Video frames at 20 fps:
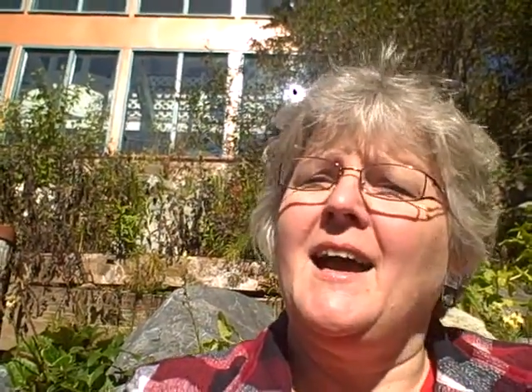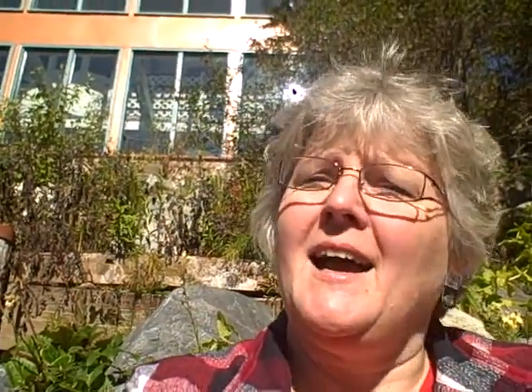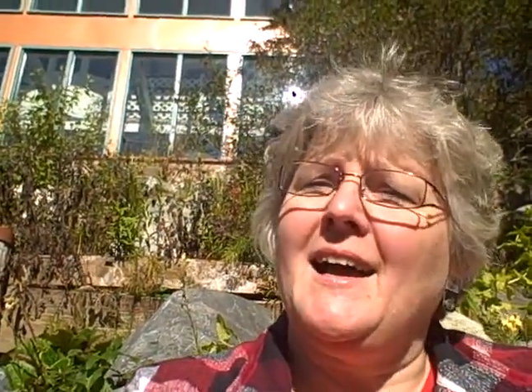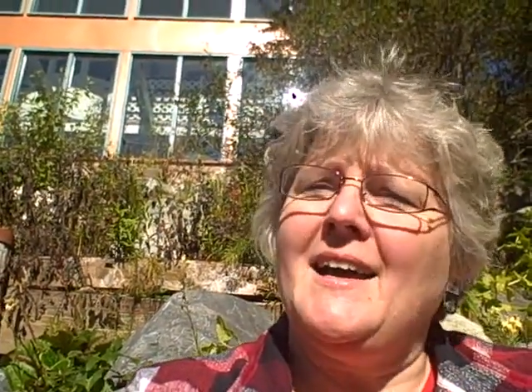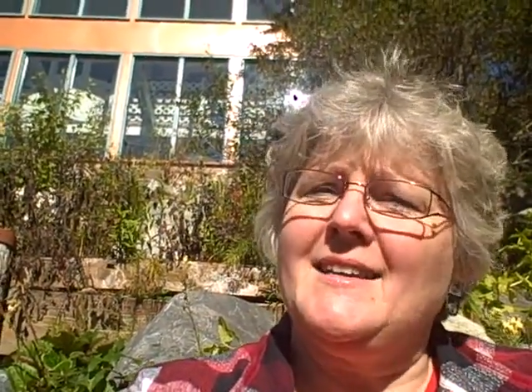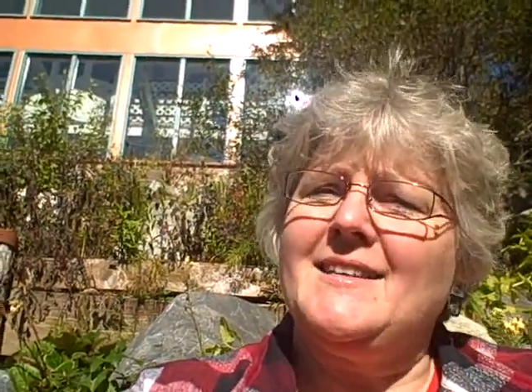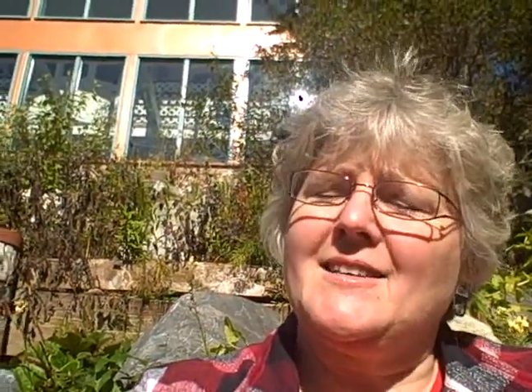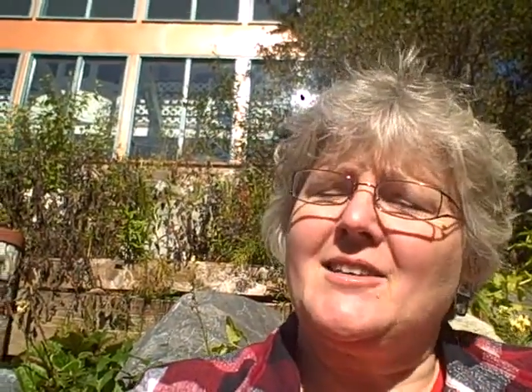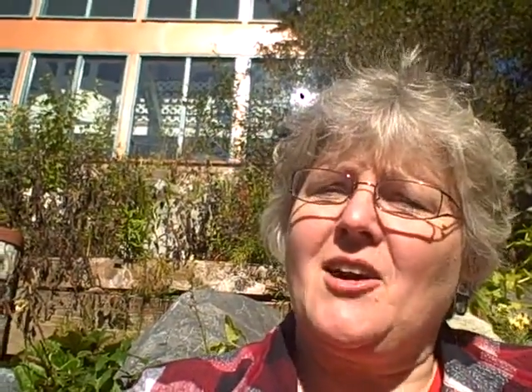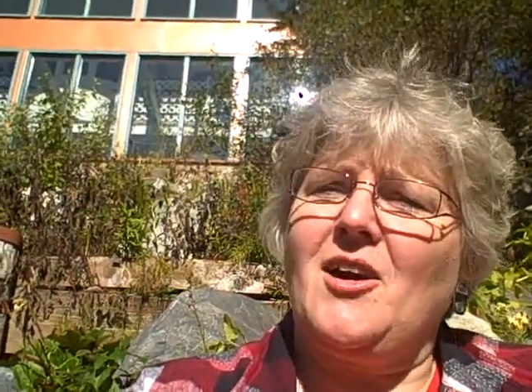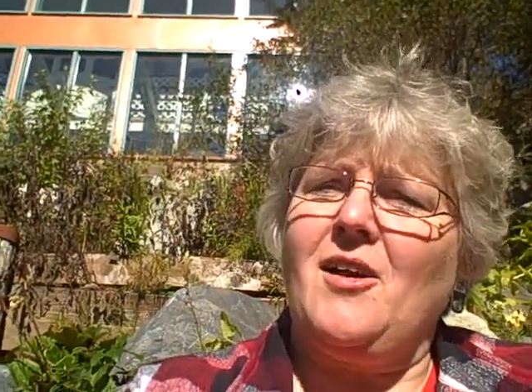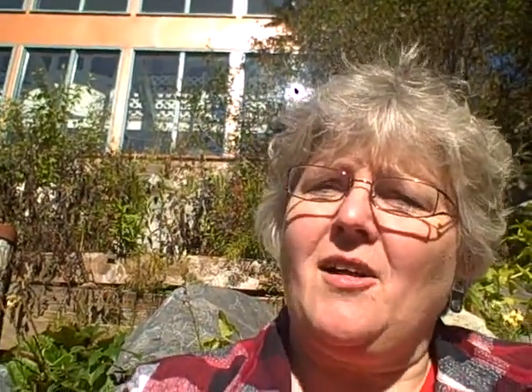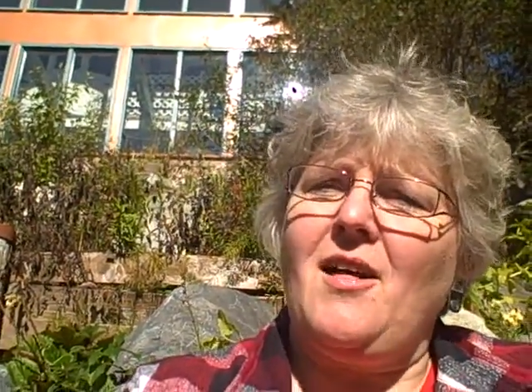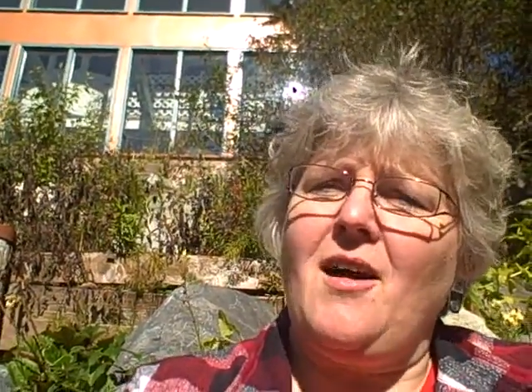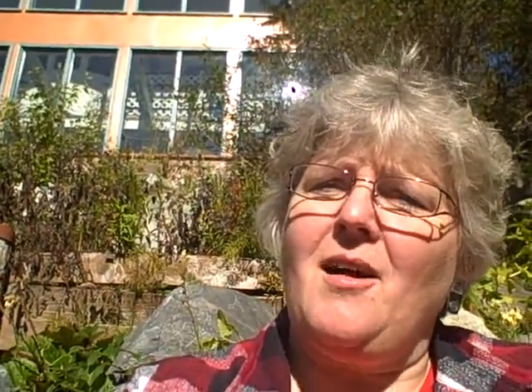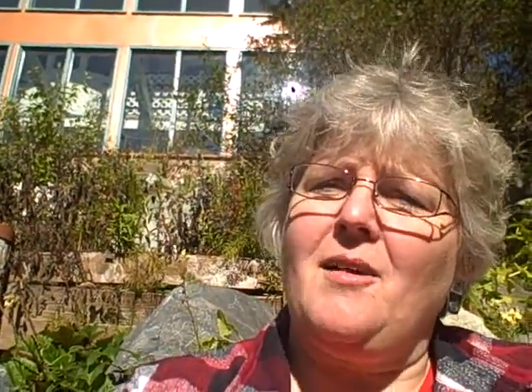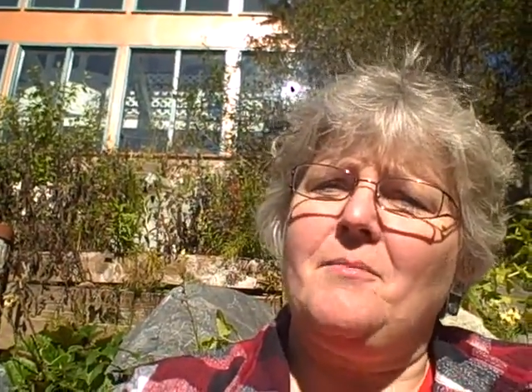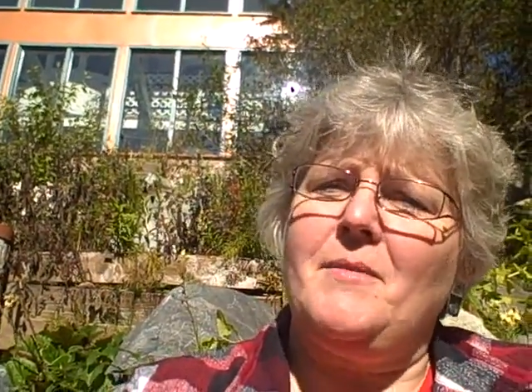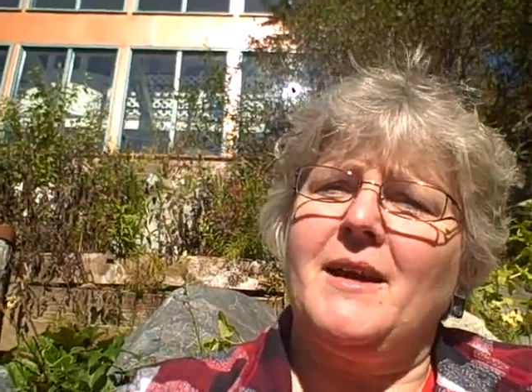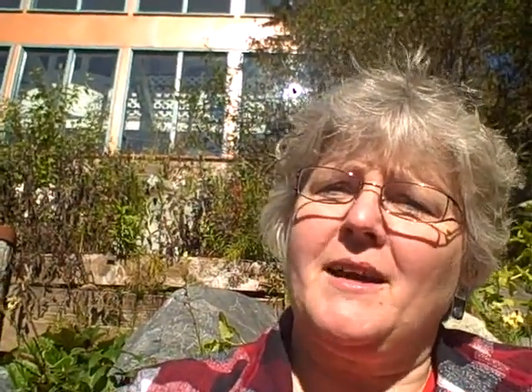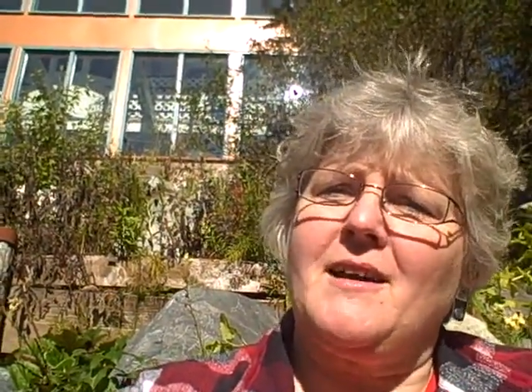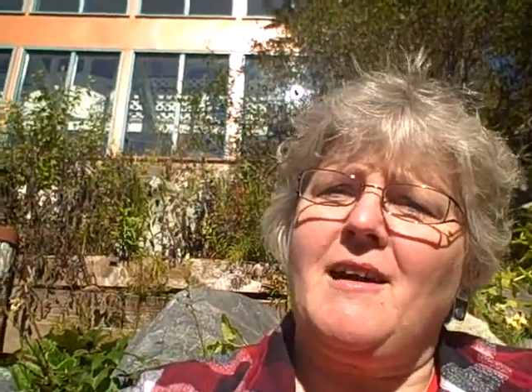I had to call all my